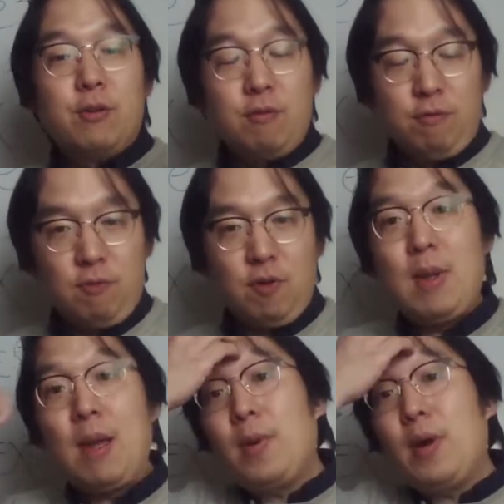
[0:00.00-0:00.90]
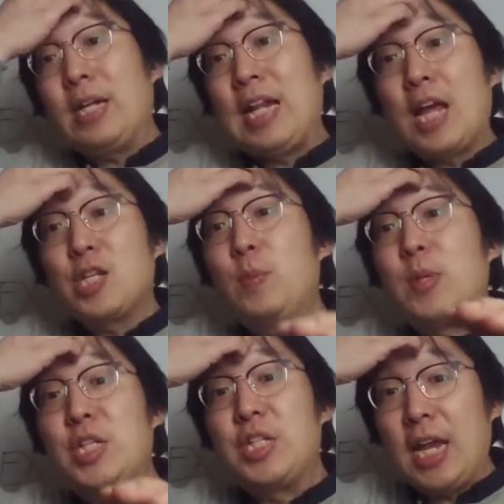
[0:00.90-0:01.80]
remember, it has to be
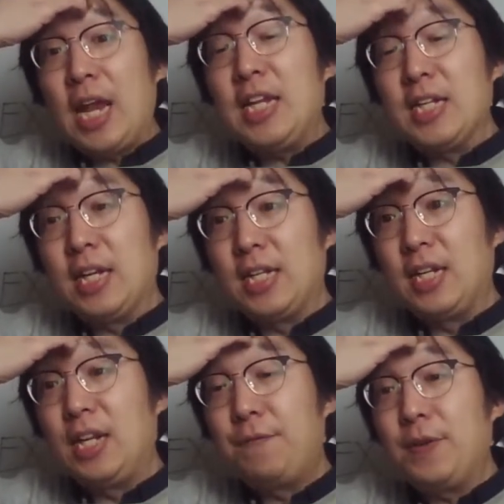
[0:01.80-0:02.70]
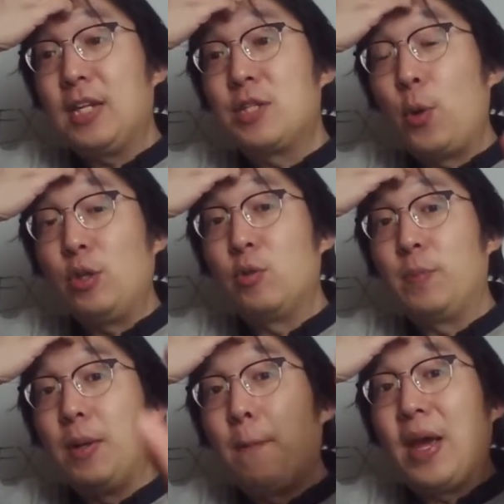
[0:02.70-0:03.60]
shaded if it is going to
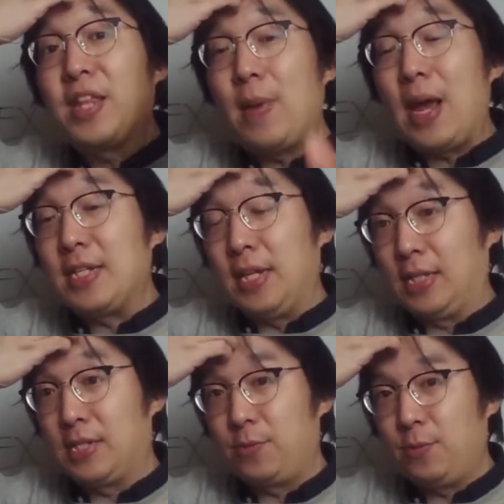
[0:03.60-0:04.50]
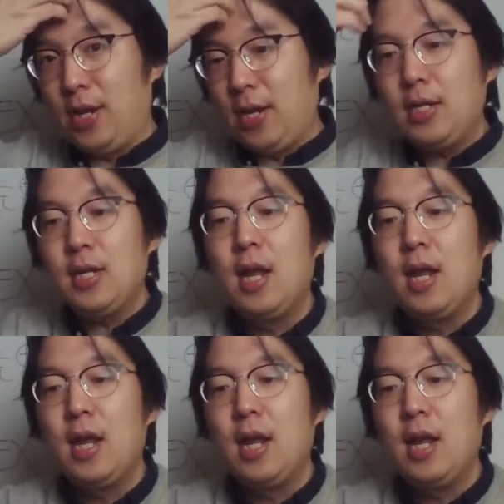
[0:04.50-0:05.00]
be mathematics, right?